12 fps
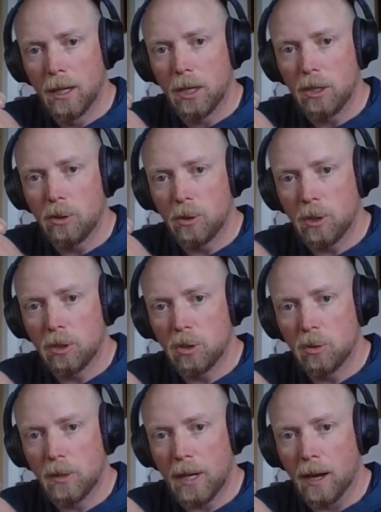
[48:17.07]
you can
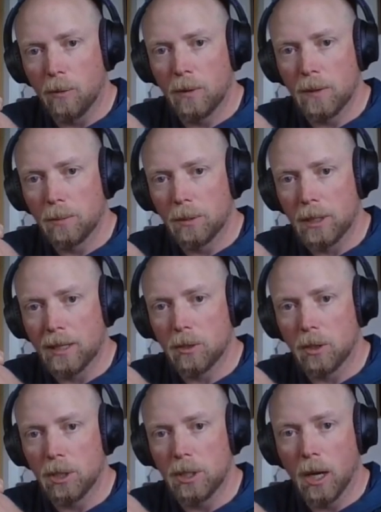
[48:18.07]
do that when the plants
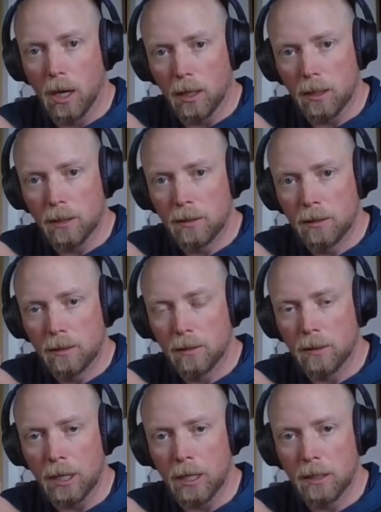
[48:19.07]
are young,
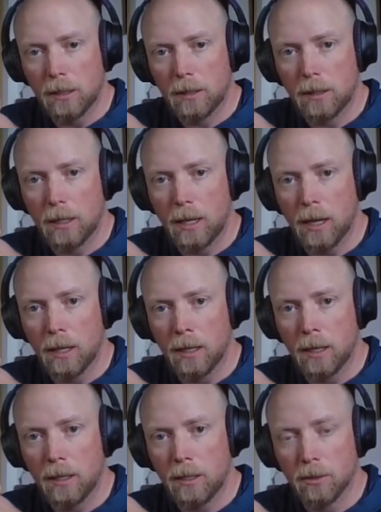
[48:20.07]
right?
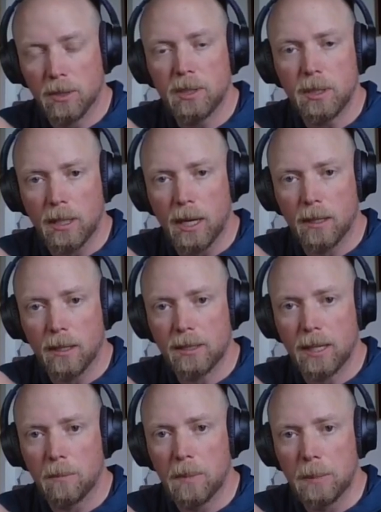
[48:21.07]
And you'll see that. That's
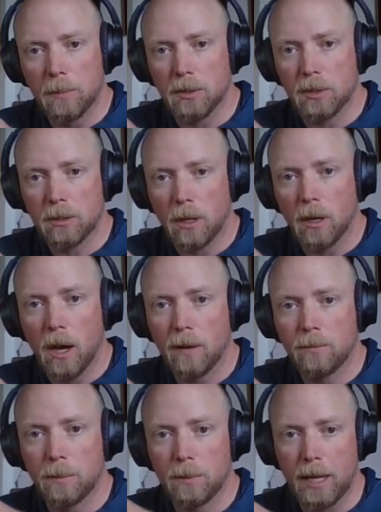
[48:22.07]
how people start off
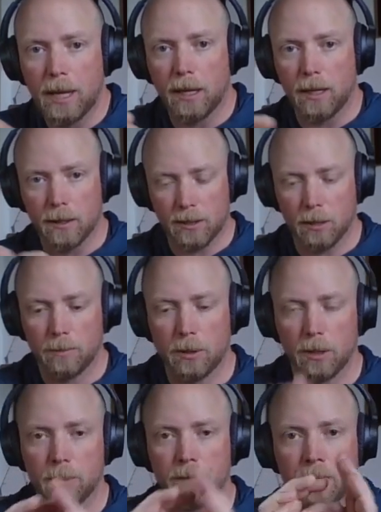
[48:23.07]
planting is they'll put
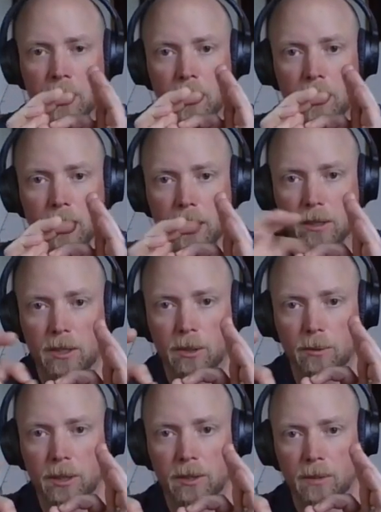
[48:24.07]
them like
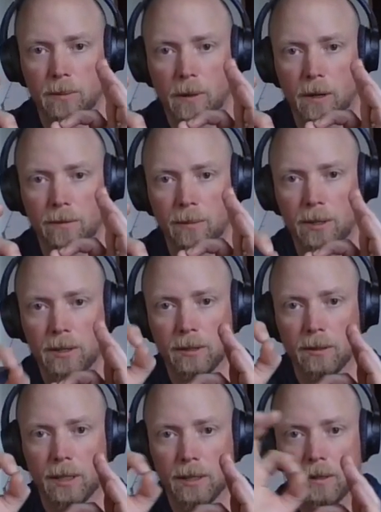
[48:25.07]
two inches apart from each
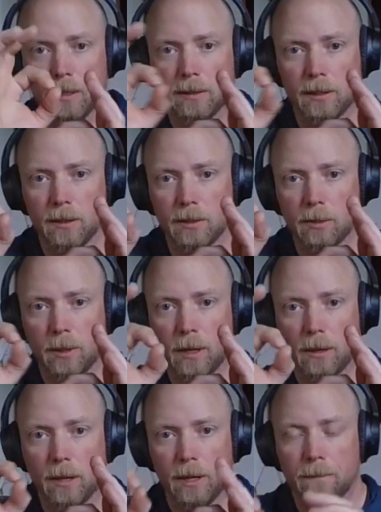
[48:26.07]
other like this in a
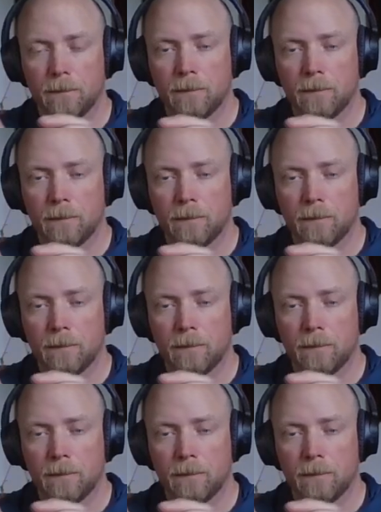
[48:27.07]
square, right?